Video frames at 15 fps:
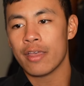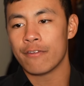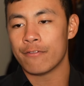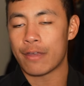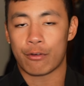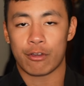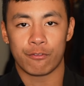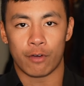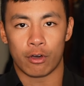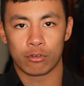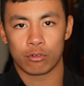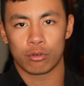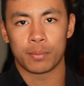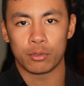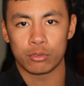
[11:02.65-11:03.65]
very
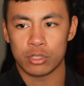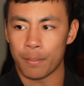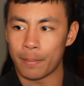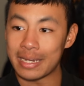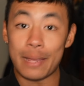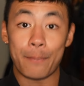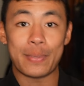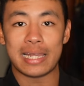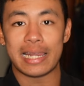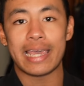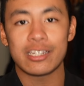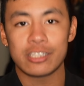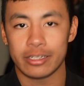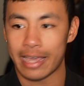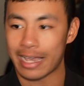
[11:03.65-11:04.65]
vulnerable to
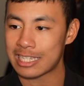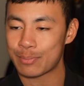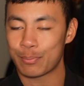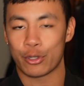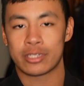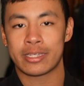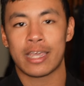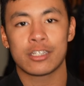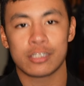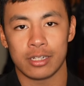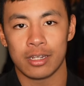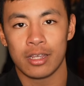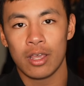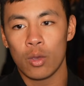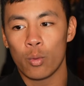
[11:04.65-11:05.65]
manipulation, exploitation,